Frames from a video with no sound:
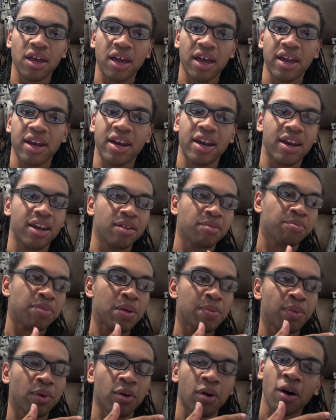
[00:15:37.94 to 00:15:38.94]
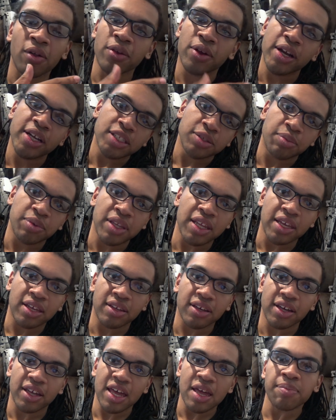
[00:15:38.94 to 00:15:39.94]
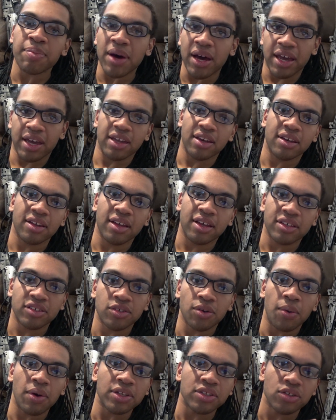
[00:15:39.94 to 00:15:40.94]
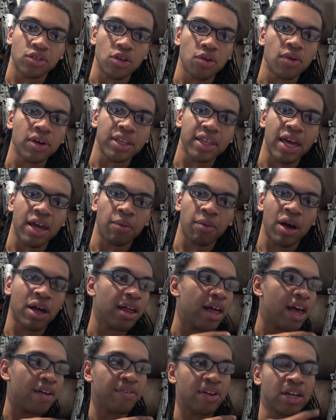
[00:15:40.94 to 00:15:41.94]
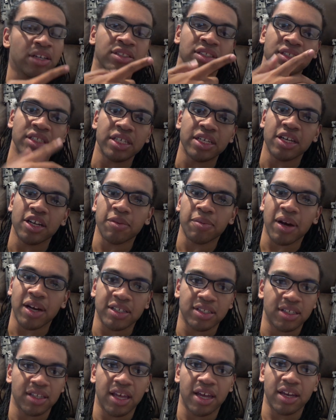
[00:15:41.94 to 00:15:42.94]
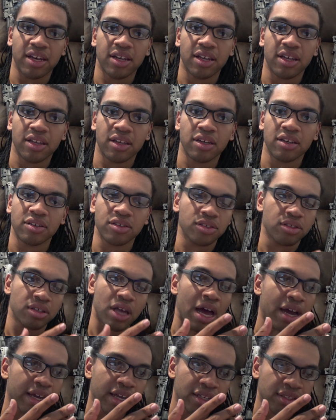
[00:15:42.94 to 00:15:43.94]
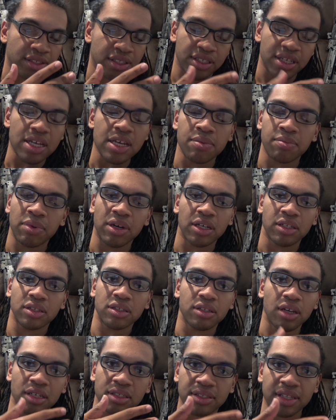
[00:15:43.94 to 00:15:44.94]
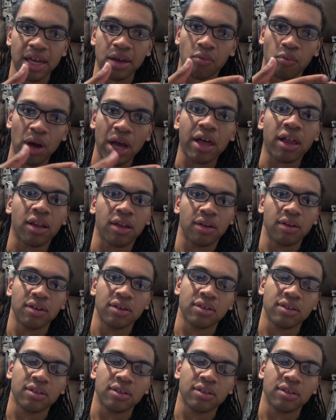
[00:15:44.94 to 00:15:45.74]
And people call their hits when they get hit by it. So it's doing that well. I have an LCT gearbox in that. And just stock LCT, but it does that well.